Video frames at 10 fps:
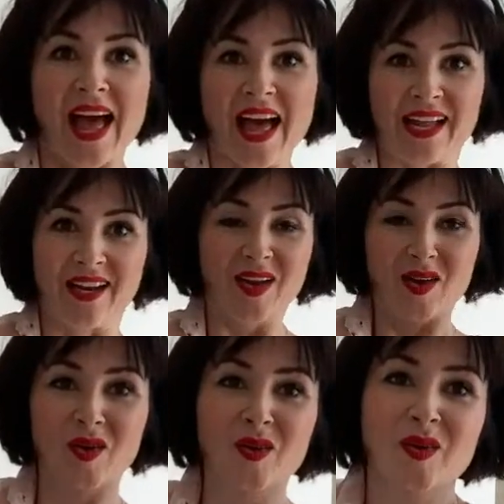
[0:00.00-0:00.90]

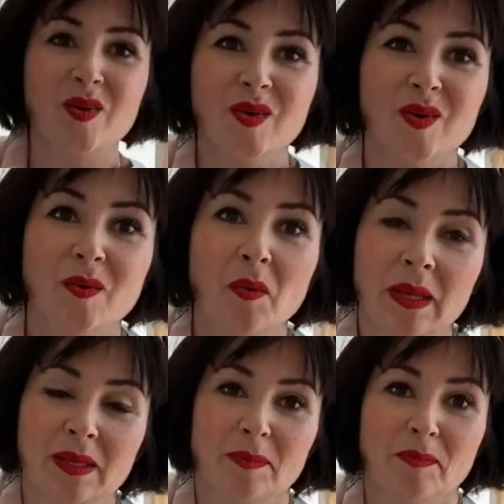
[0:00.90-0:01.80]
Hello,
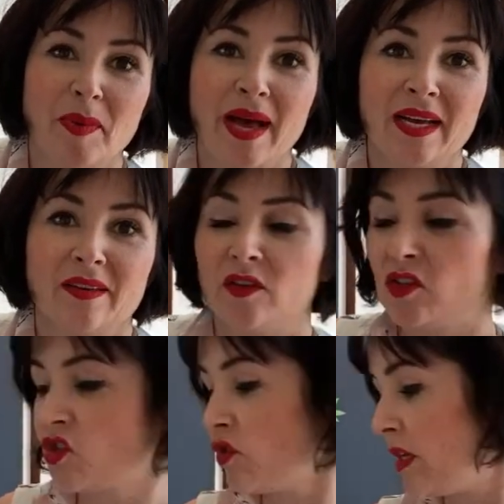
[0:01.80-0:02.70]
welcome back if you're
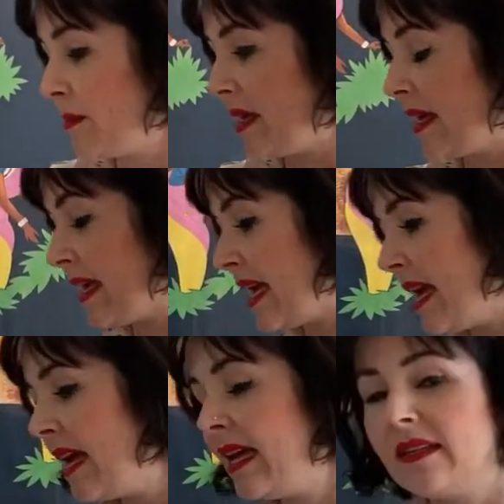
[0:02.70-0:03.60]
joining me
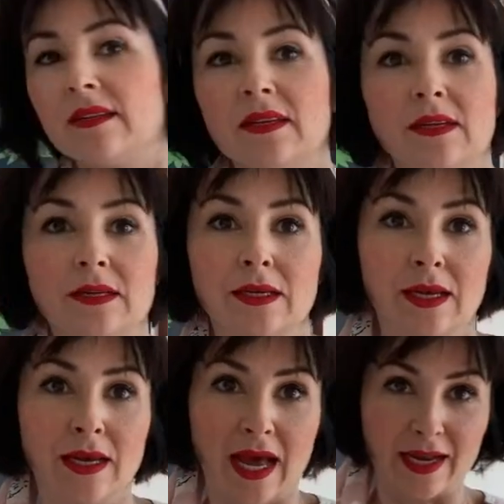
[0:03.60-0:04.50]
again.
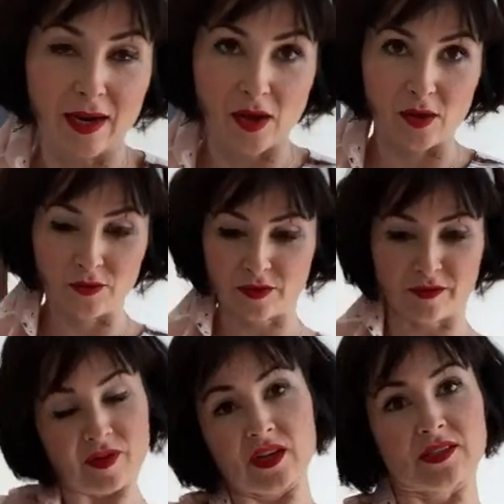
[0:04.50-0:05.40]
Hello for the
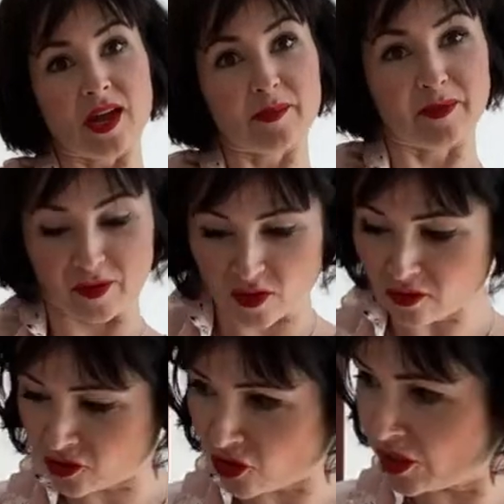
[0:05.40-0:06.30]
first time if you're
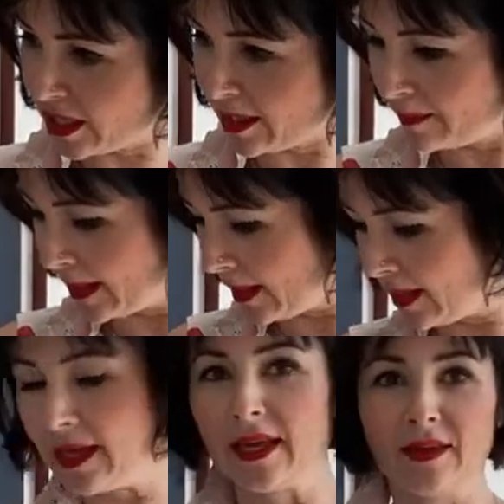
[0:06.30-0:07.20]
not joining
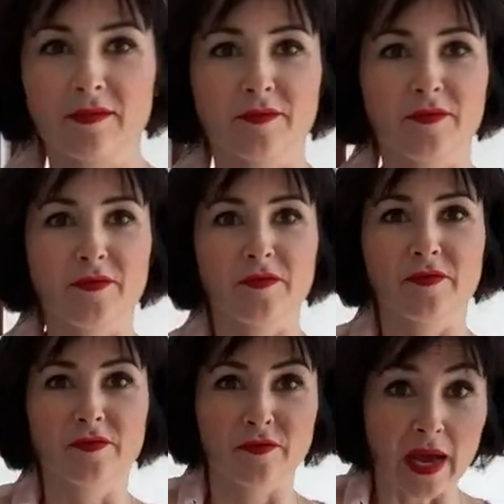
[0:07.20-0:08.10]
me
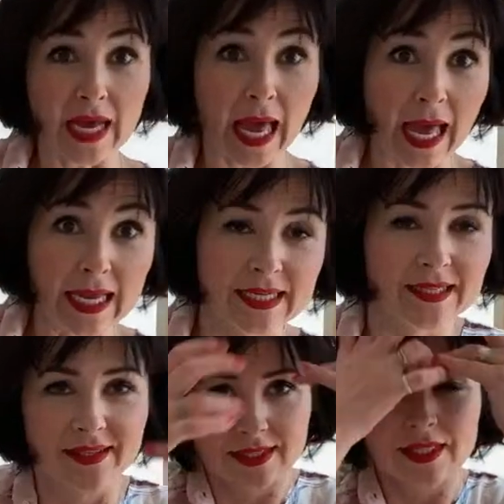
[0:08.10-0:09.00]

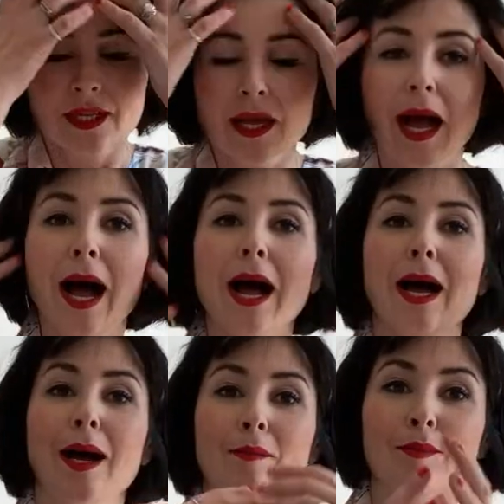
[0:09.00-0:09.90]
again.
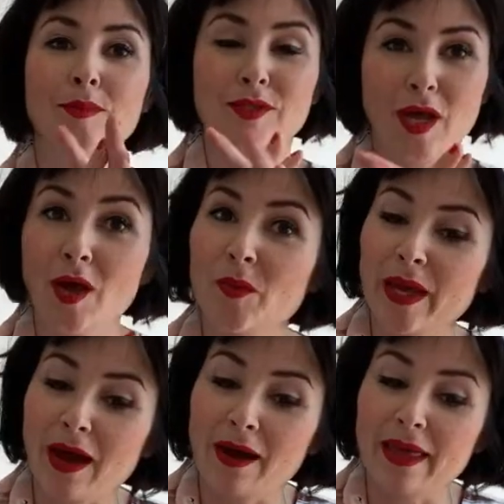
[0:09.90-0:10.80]
So
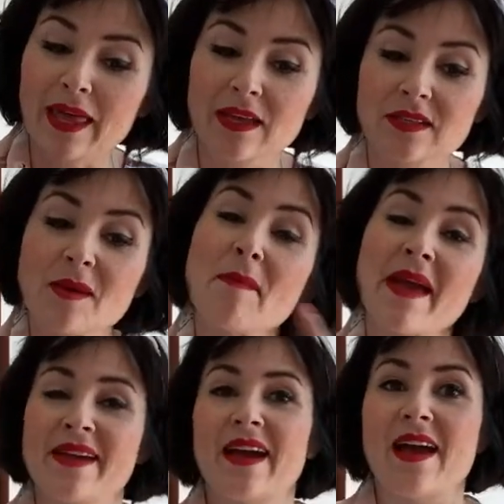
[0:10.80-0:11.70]
we are here to
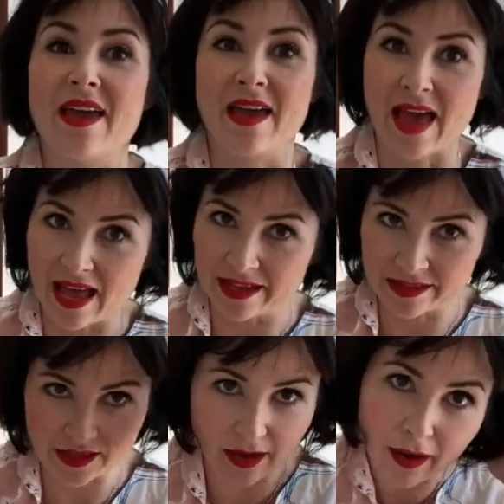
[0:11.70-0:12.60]
make a
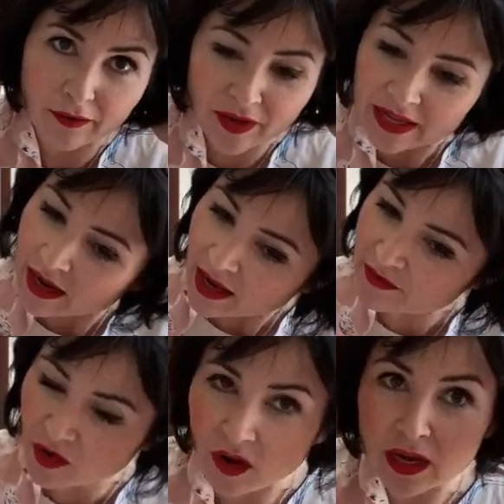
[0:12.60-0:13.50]
headscarf, and I
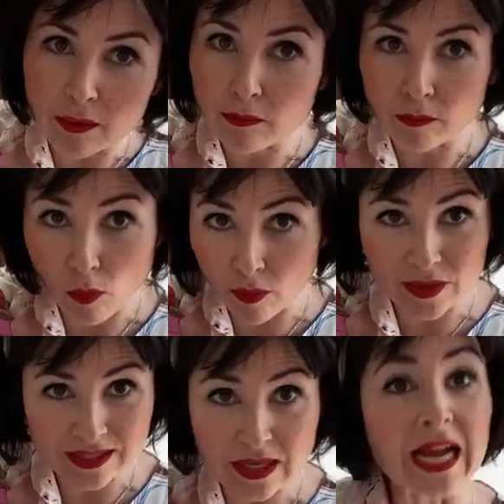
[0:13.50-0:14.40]
have got one
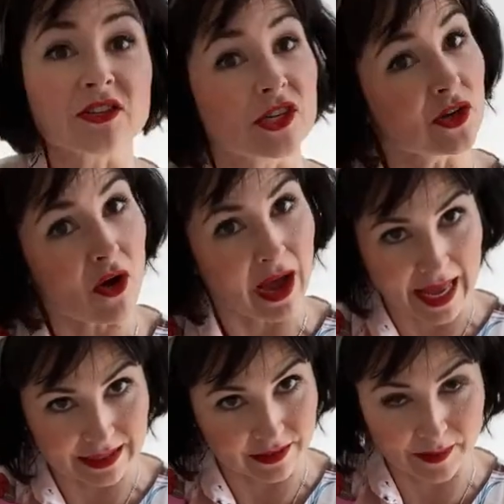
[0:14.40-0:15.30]
that's actually not
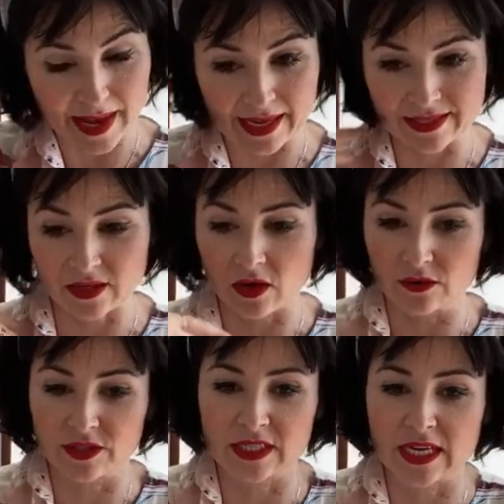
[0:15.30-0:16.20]
handmade
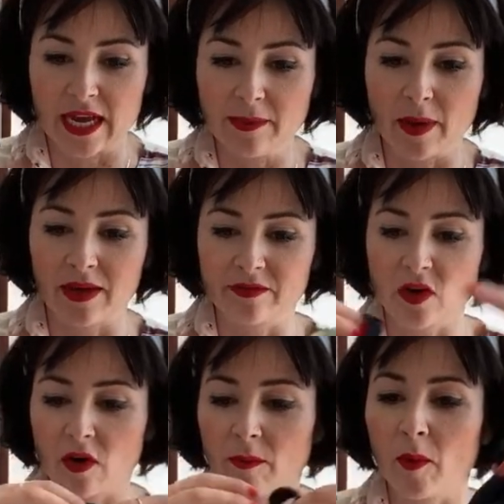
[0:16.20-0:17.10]
on today, but I've
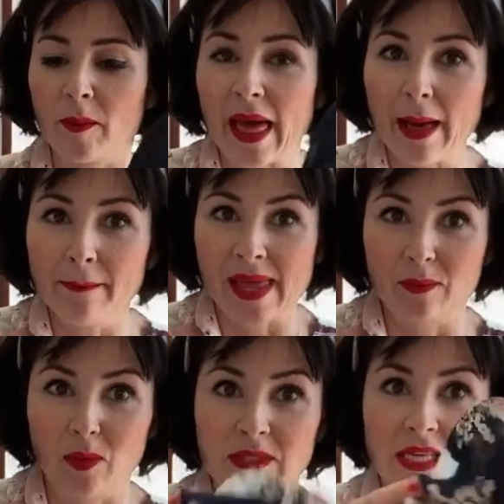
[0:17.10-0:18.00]
got more of my handmade
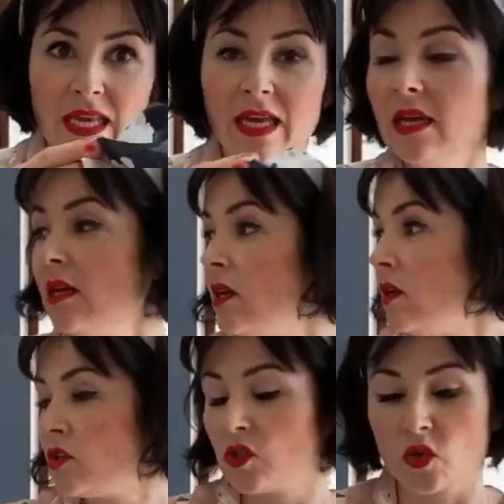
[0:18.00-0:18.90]
ones here
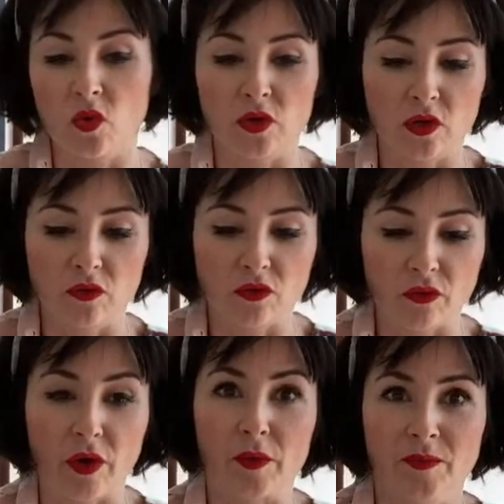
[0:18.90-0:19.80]
to talk you
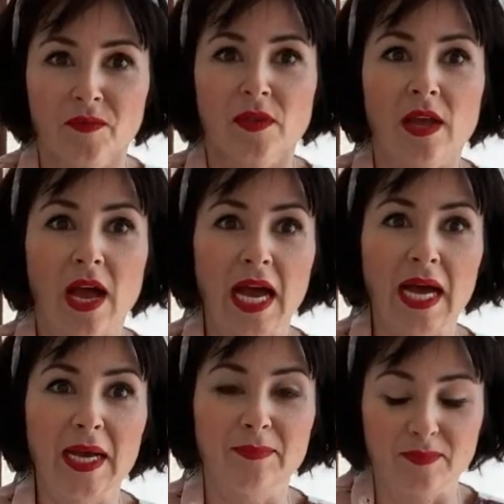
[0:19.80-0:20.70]
through.
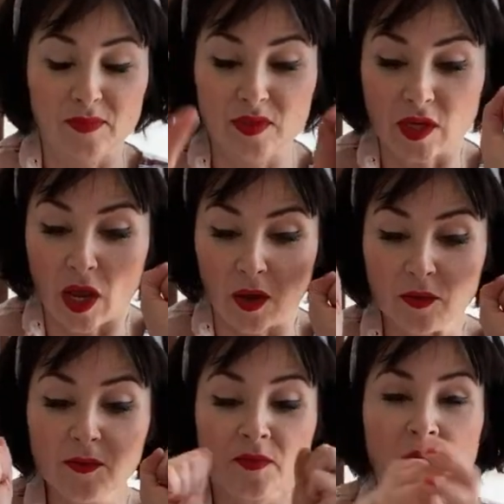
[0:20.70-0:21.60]

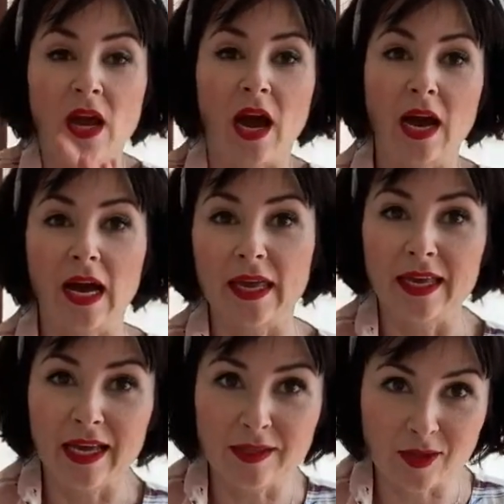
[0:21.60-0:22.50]

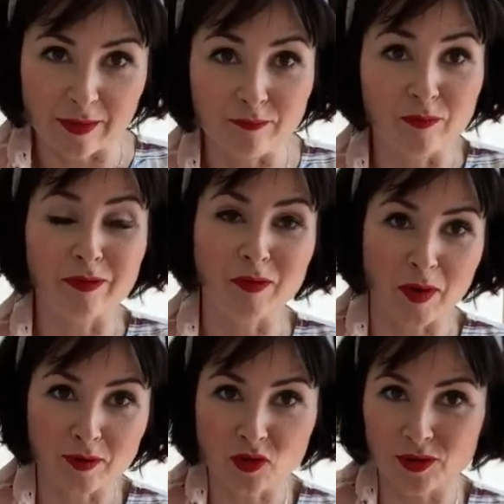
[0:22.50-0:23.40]
If you
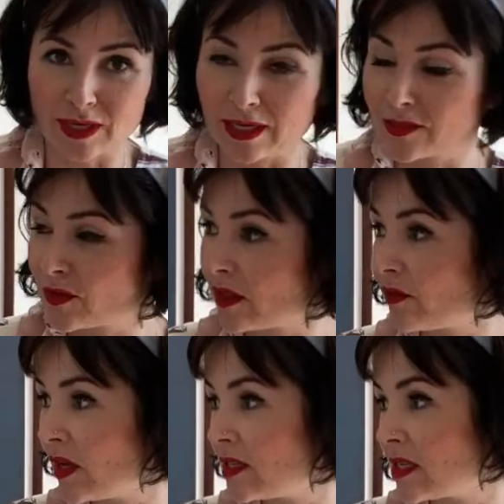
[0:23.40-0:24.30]
are joining us for the
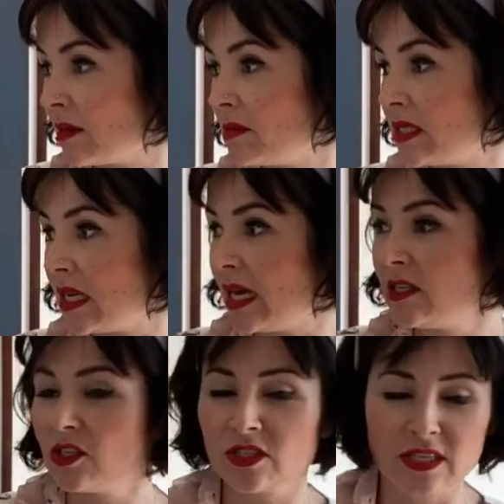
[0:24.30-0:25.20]
first time today,
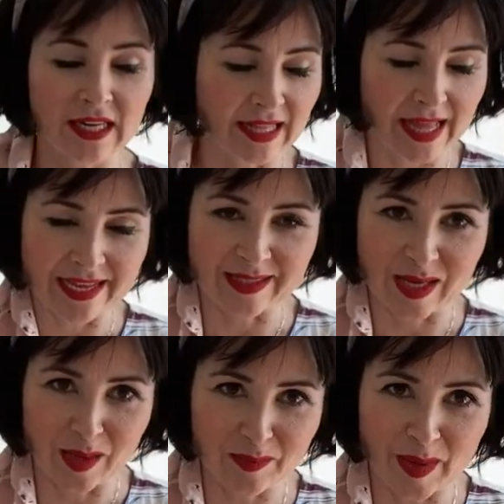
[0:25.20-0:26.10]
just a little heads
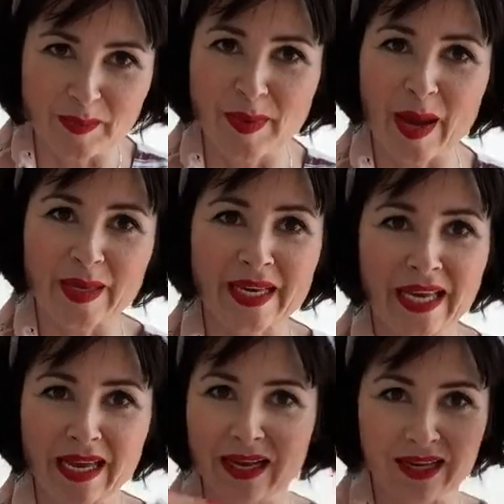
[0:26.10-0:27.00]
up, I'm back
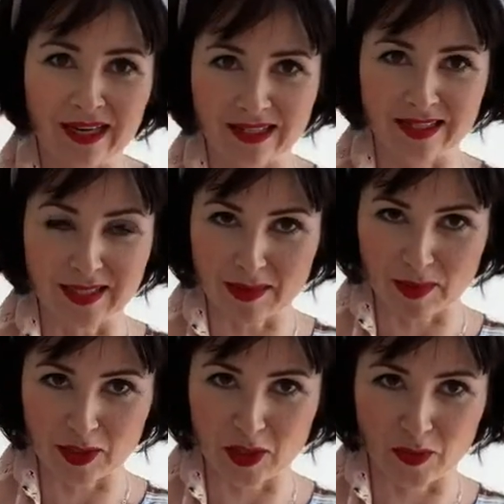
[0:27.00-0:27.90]
here in London in my
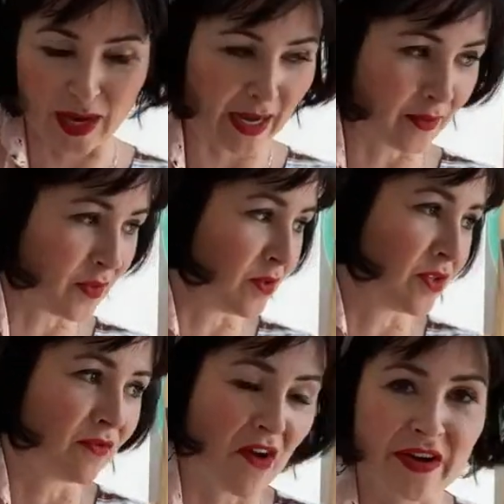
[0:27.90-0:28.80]
new house, which
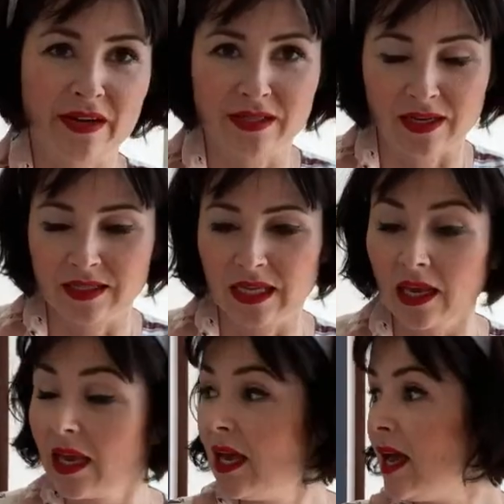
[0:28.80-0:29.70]
is very
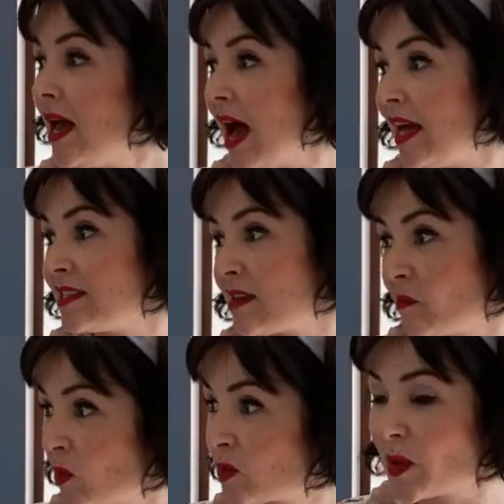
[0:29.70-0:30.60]
exciting. And I'm
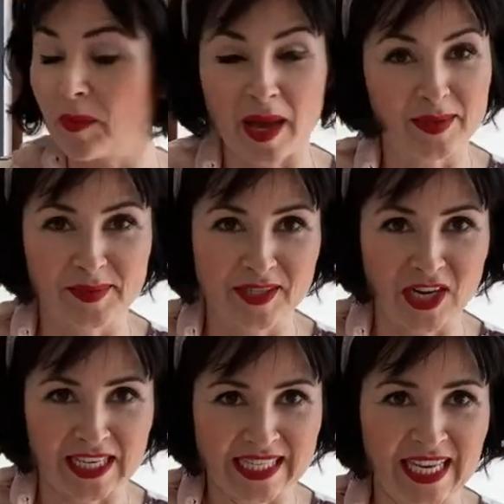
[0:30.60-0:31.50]
also back with
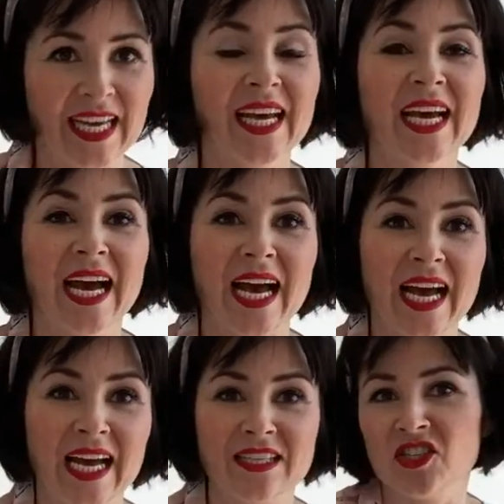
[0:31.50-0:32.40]
Jazzy,
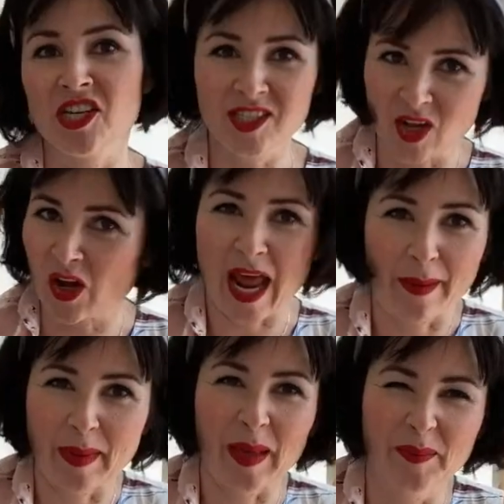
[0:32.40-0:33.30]
and she's not
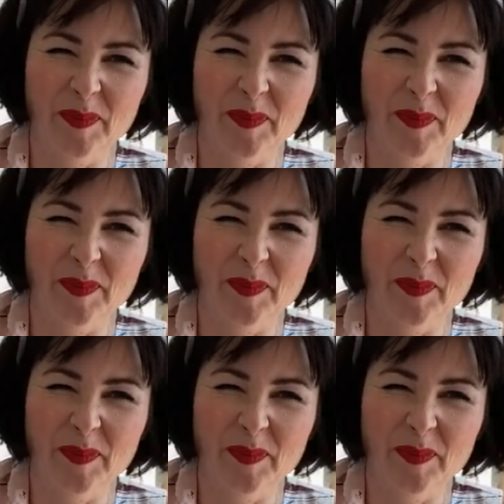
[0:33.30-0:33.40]
napping.